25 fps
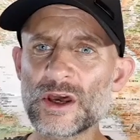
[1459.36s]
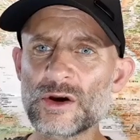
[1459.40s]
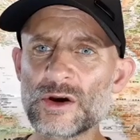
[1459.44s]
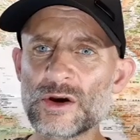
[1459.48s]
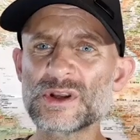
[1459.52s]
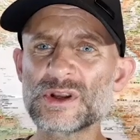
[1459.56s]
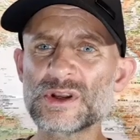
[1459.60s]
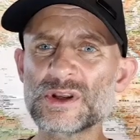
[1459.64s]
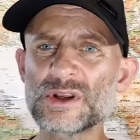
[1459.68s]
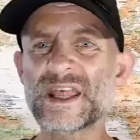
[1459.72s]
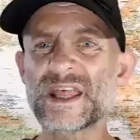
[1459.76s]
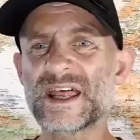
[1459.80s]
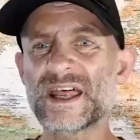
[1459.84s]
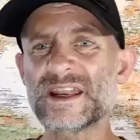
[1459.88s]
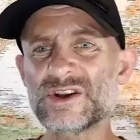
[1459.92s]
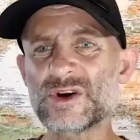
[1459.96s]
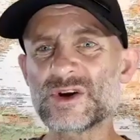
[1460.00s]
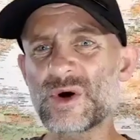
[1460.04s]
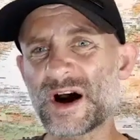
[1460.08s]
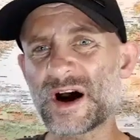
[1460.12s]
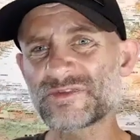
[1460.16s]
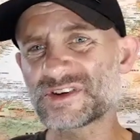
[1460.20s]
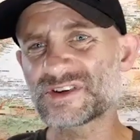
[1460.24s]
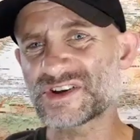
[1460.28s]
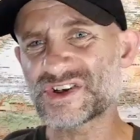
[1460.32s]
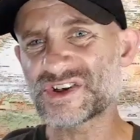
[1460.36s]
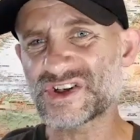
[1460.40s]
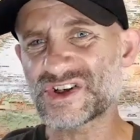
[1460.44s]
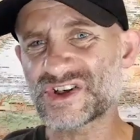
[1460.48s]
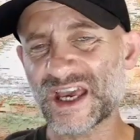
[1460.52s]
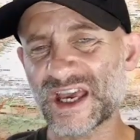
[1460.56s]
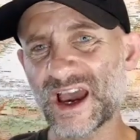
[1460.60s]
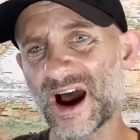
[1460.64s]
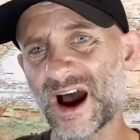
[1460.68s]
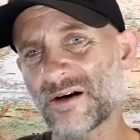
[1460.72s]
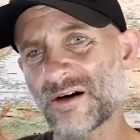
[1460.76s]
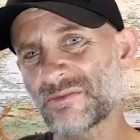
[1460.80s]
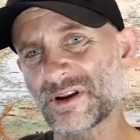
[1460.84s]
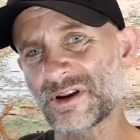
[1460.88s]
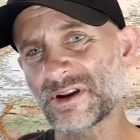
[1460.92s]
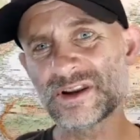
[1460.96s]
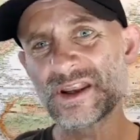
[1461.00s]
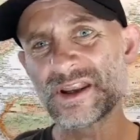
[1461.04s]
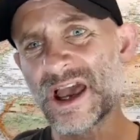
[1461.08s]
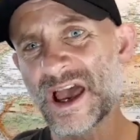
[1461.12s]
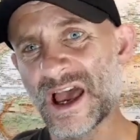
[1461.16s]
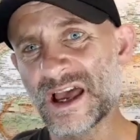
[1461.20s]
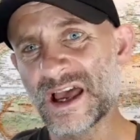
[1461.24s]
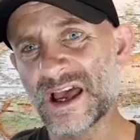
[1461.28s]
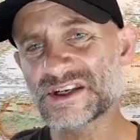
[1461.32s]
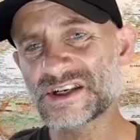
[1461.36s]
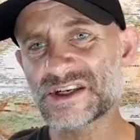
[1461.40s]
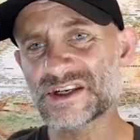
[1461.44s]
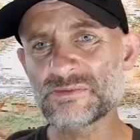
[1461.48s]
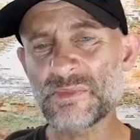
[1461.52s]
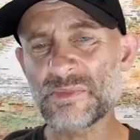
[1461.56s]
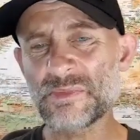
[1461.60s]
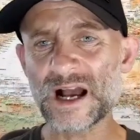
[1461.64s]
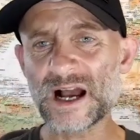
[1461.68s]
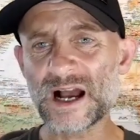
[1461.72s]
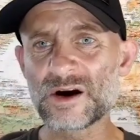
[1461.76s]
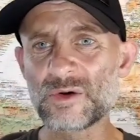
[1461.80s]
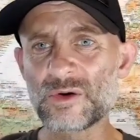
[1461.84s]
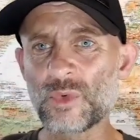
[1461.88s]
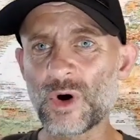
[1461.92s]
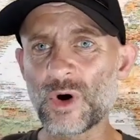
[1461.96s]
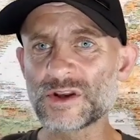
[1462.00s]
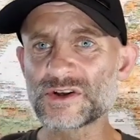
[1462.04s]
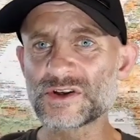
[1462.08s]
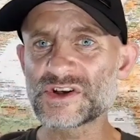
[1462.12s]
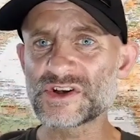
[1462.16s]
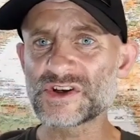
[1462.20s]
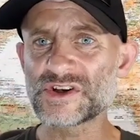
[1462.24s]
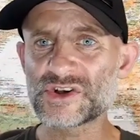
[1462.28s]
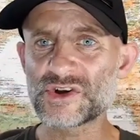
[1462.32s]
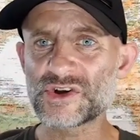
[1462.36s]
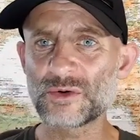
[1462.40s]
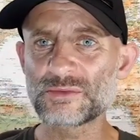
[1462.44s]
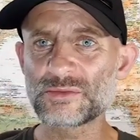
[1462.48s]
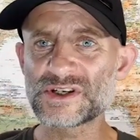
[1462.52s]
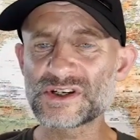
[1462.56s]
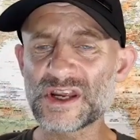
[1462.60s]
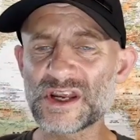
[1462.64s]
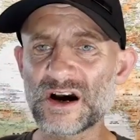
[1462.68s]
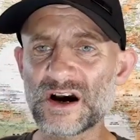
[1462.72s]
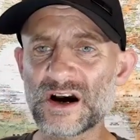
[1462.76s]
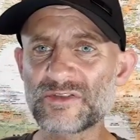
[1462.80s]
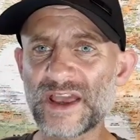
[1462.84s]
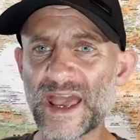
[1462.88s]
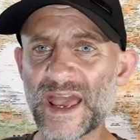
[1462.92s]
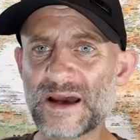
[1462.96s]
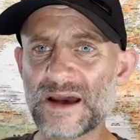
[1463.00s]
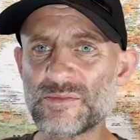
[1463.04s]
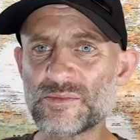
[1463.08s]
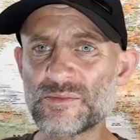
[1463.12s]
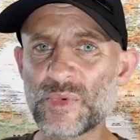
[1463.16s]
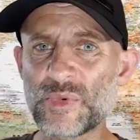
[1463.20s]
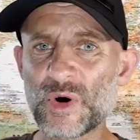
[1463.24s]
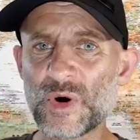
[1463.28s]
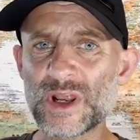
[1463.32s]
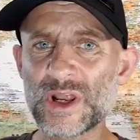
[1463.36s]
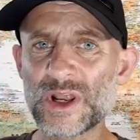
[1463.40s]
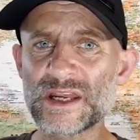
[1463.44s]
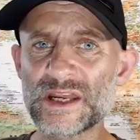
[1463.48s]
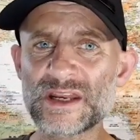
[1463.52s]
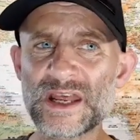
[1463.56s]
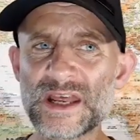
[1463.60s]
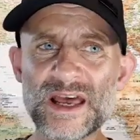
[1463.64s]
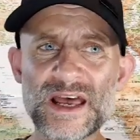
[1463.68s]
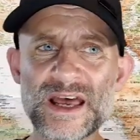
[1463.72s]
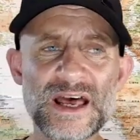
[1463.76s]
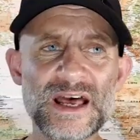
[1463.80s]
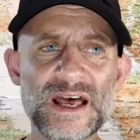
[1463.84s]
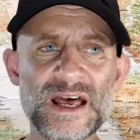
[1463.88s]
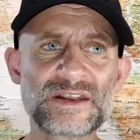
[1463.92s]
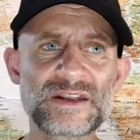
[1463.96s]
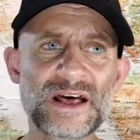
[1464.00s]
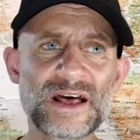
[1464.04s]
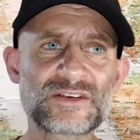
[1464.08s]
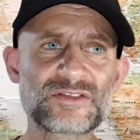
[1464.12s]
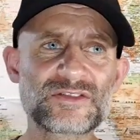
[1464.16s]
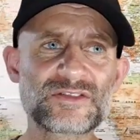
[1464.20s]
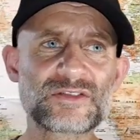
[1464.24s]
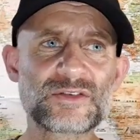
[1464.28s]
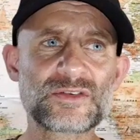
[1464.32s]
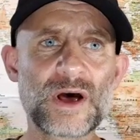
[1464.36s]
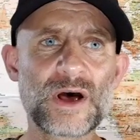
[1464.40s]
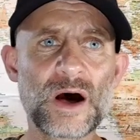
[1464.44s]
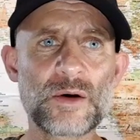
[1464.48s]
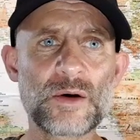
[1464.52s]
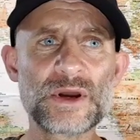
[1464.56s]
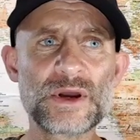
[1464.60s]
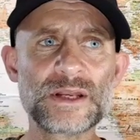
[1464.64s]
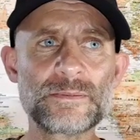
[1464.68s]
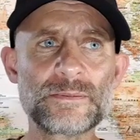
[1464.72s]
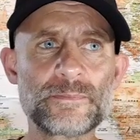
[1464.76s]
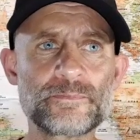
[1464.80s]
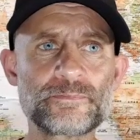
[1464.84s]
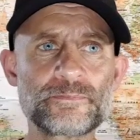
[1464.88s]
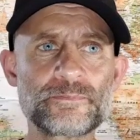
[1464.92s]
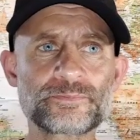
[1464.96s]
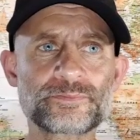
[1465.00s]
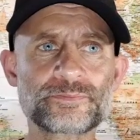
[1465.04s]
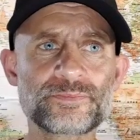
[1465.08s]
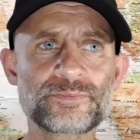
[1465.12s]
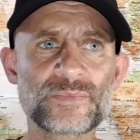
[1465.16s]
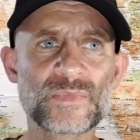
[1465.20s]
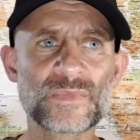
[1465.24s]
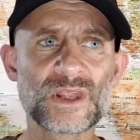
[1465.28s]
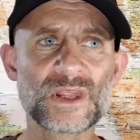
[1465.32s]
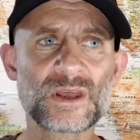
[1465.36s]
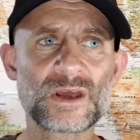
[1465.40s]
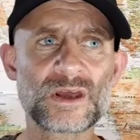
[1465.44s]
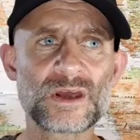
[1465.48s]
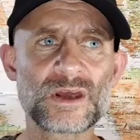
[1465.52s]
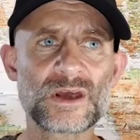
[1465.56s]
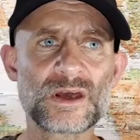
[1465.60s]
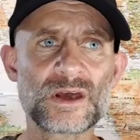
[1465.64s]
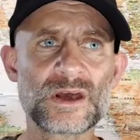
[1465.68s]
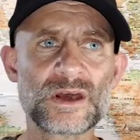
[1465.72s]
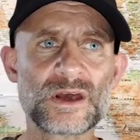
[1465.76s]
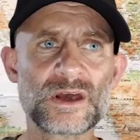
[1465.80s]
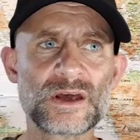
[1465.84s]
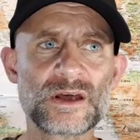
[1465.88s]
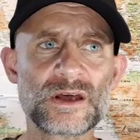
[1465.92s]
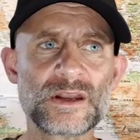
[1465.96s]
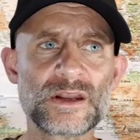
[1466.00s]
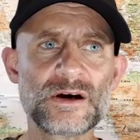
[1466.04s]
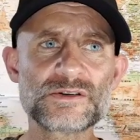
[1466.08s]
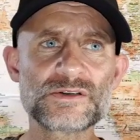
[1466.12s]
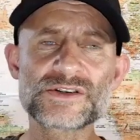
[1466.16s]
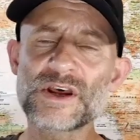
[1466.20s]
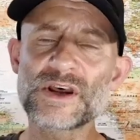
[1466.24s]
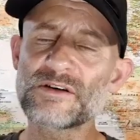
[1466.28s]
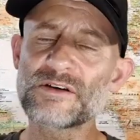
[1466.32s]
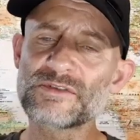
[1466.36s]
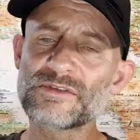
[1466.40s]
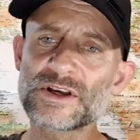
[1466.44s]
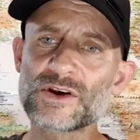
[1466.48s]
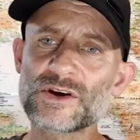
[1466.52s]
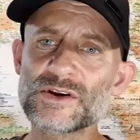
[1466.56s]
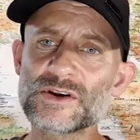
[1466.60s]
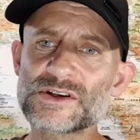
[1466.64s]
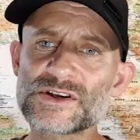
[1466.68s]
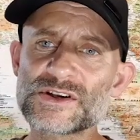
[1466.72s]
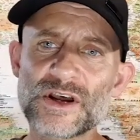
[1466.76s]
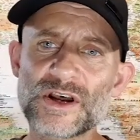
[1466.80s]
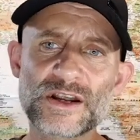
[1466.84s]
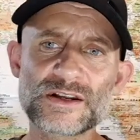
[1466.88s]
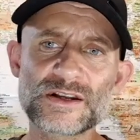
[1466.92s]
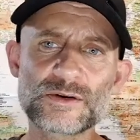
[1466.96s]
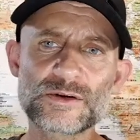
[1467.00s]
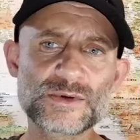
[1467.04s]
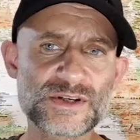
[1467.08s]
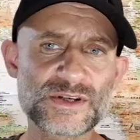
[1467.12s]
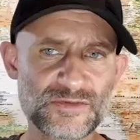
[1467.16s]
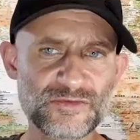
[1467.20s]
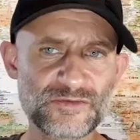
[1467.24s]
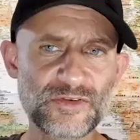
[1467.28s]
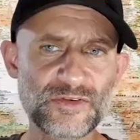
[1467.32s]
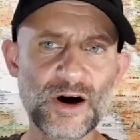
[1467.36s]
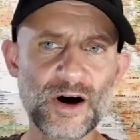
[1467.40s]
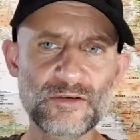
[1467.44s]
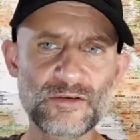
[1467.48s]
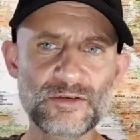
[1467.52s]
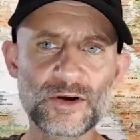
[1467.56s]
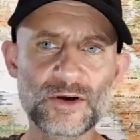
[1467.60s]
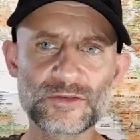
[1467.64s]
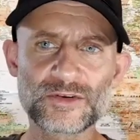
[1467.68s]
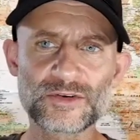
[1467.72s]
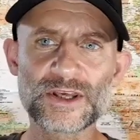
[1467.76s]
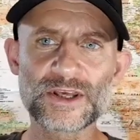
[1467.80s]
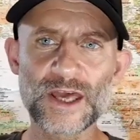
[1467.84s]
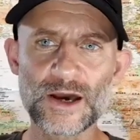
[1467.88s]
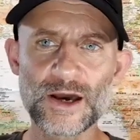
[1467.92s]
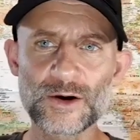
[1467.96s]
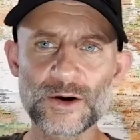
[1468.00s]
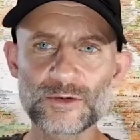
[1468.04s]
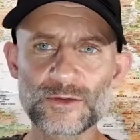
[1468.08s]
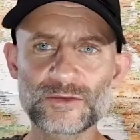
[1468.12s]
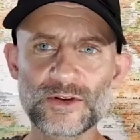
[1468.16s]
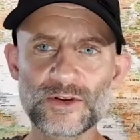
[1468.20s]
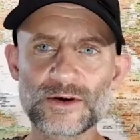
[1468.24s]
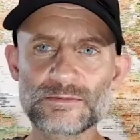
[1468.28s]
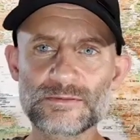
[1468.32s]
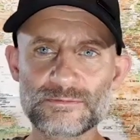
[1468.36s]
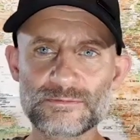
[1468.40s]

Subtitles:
and then you have to stick up and smack them one to stop yourself getting bullied. I mean, there was other good sides. There was 5 lots of girls that